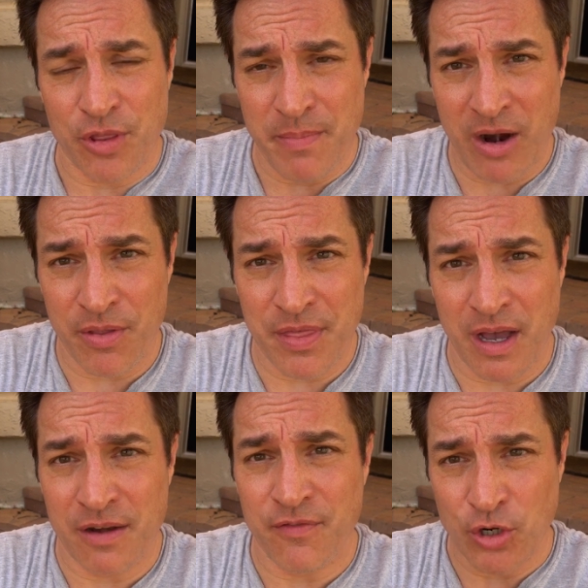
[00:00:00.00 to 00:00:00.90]
for the
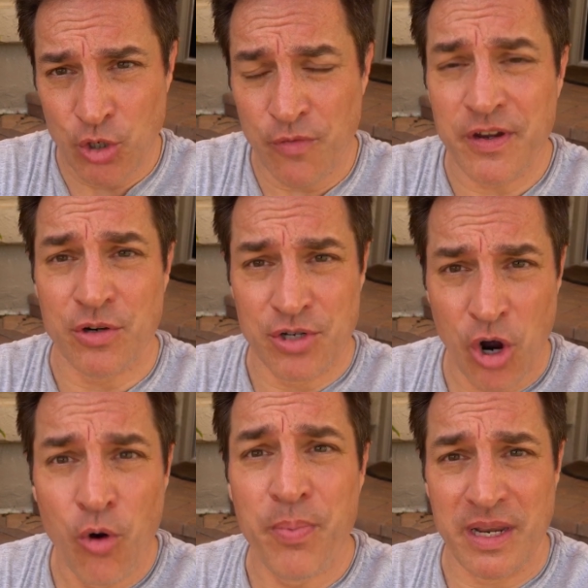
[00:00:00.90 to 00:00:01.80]
marathon for goofy or
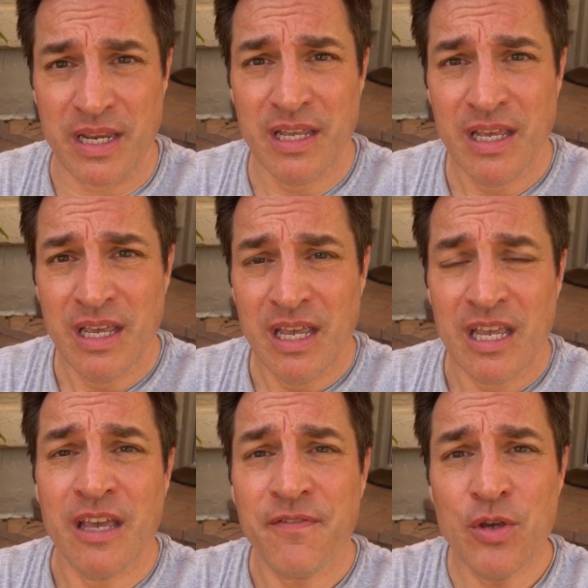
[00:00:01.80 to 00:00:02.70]
dopey,
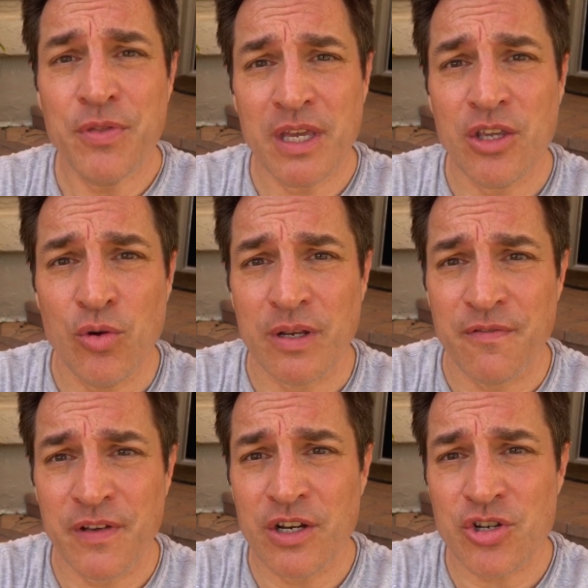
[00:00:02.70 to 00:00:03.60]
if you think you can
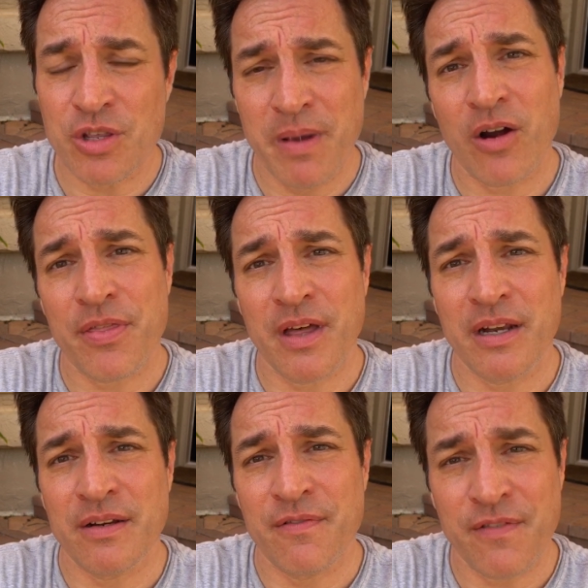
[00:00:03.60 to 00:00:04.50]
finish the
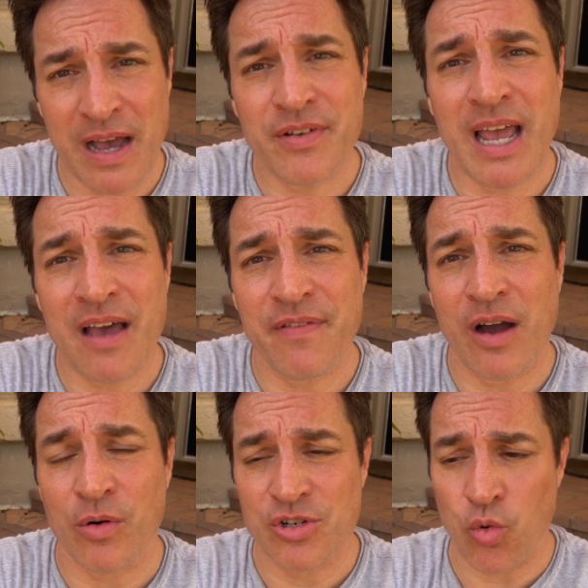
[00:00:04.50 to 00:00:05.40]
marathon in 5.5
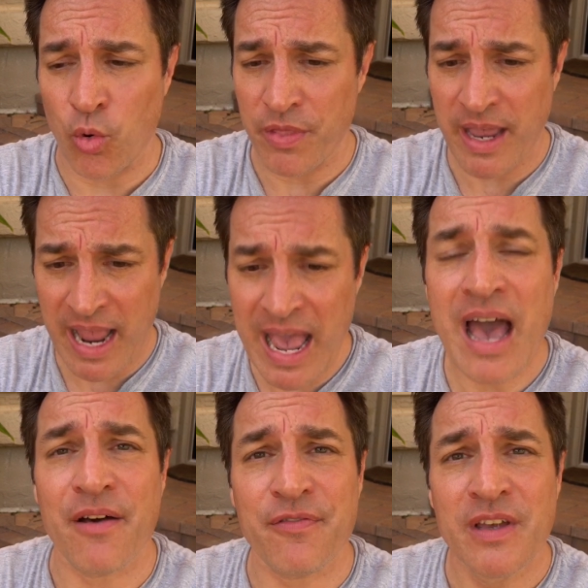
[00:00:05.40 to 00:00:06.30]
hours or the
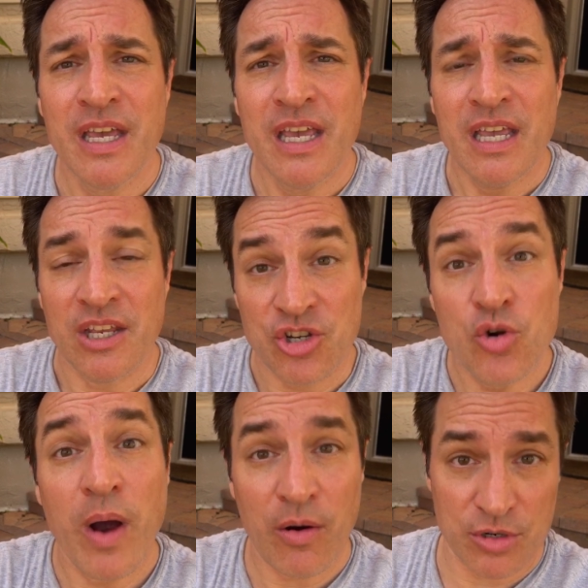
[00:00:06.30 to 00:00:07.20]
half in
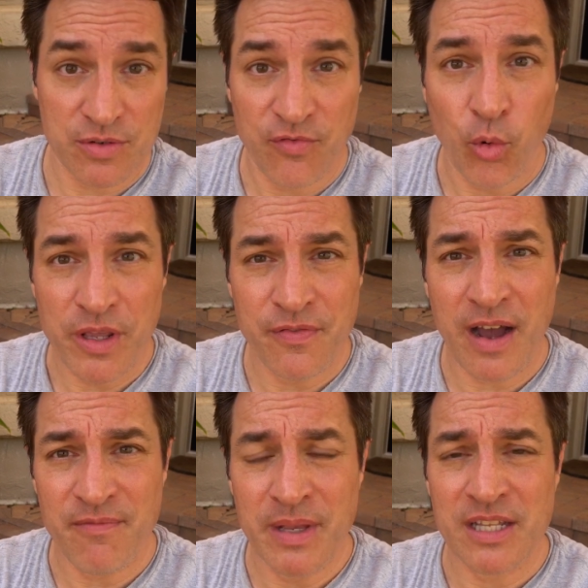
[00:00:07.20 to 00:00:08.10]
2 hours and
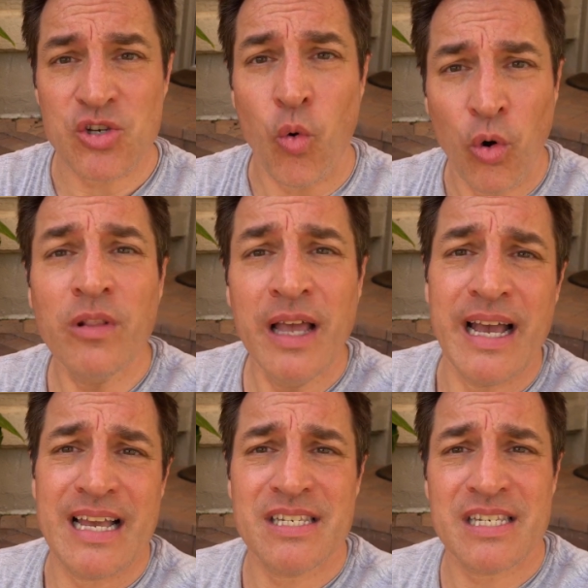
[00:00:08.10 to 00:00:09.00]
45 minutes or
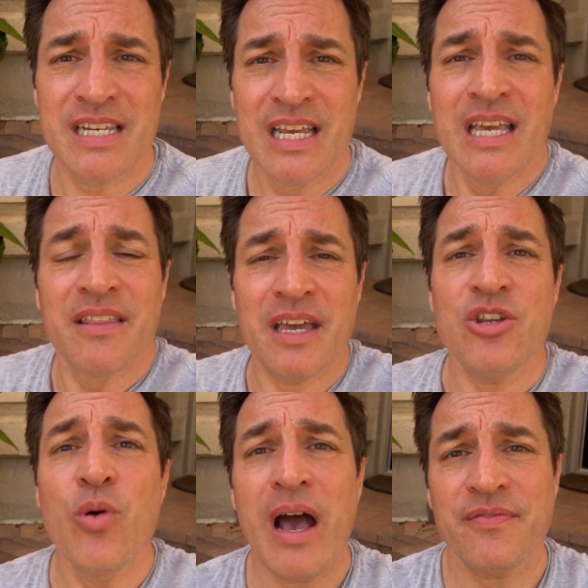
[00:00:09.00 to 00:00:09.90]
less,
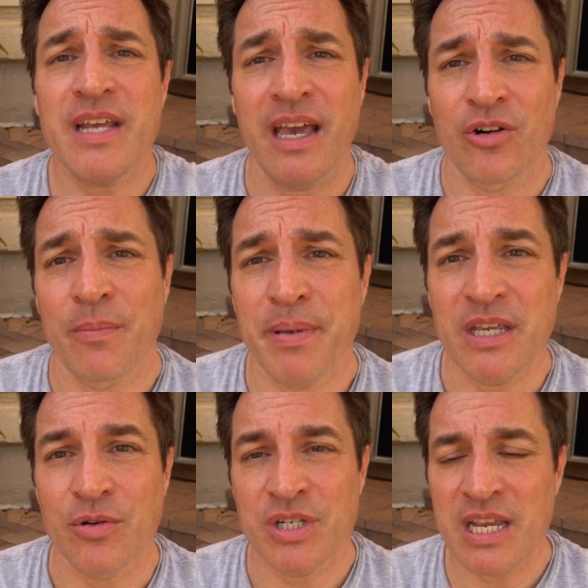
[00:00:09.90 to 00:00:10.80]
then you have to enter a
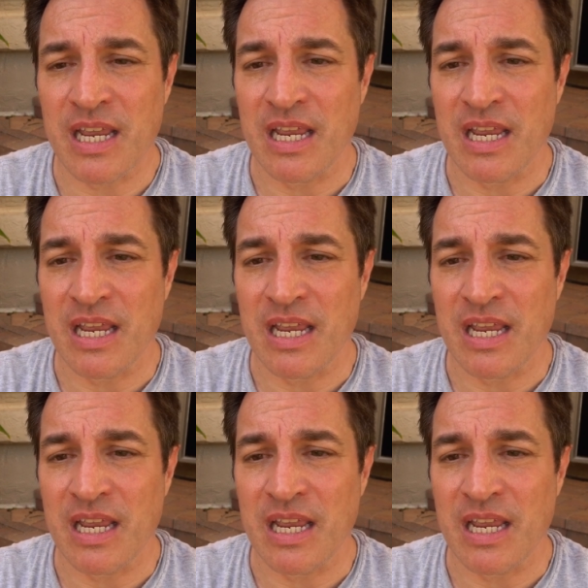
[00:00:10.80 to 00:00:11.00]
POT